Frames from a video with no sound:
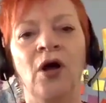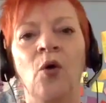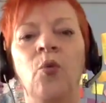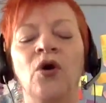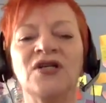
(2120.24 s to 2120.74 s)

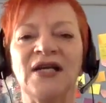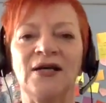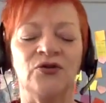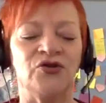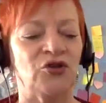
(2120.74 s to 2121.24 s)
what
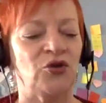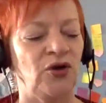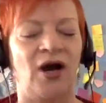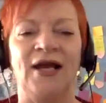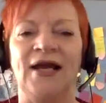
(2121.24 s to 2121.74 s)
else
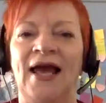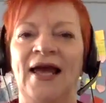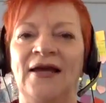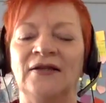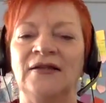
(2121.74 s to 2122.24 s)
could I
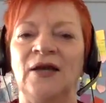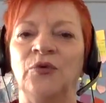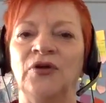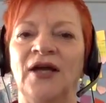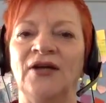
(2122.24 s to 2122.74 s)
add that
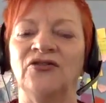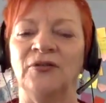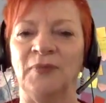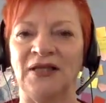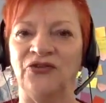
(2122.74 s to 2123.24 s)
would
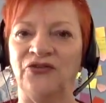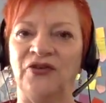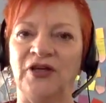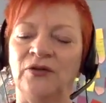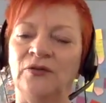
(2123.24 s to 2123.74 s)
actually make this
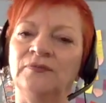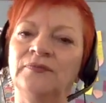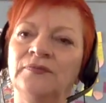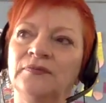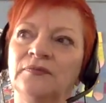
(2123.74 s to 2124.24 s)
feel
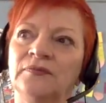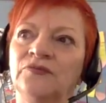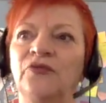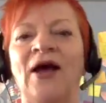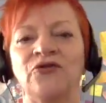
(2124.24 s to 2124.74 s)

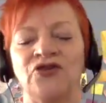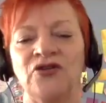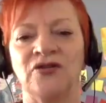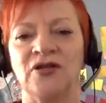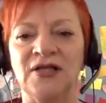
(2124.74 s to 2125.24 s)

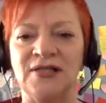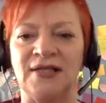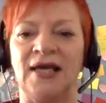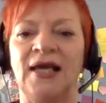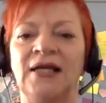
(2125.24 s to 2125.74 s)
rounded? Is
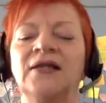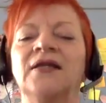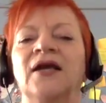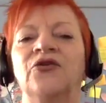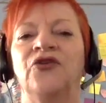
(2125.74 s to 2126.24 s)
there
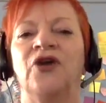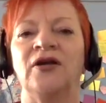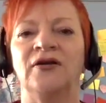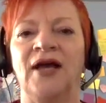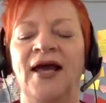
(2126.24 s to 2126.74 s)
anything else I
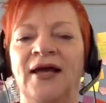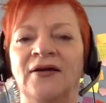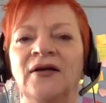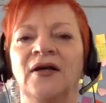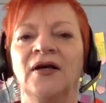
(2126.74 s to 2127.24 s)
could
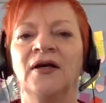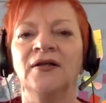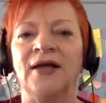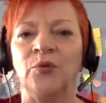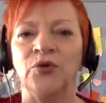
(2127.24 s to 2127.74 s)
add
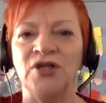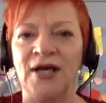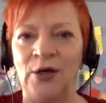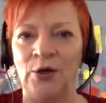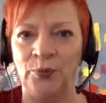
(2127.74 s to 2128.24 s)
that would
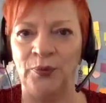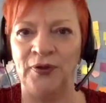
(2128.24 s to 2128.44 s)
help?